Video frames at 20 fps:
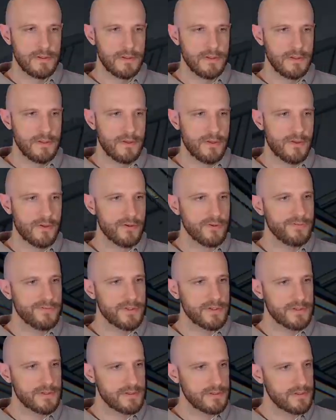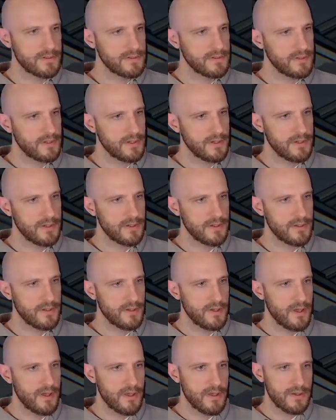Let's solve this.
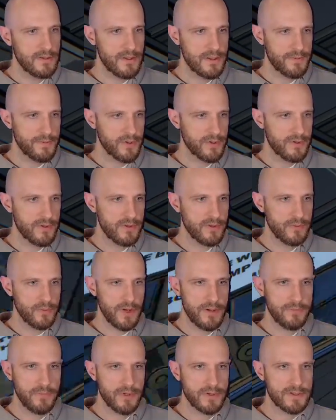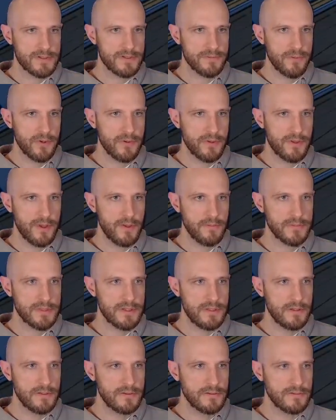This box and the white box are both
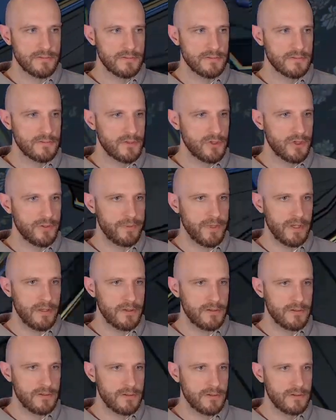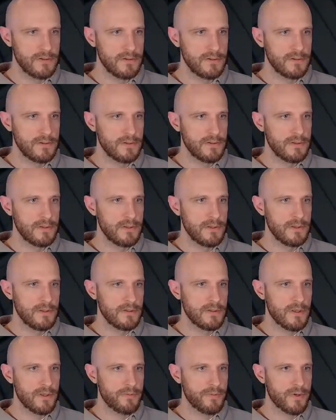empty. Could be.
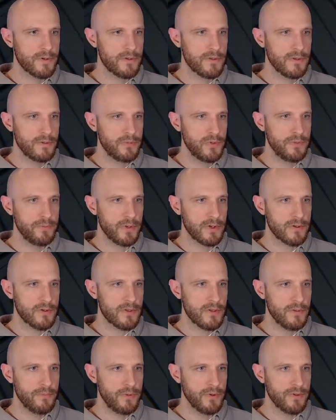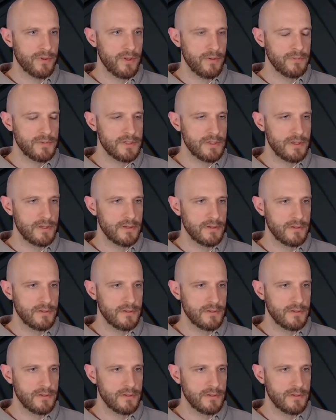This box and the blue box are both empty.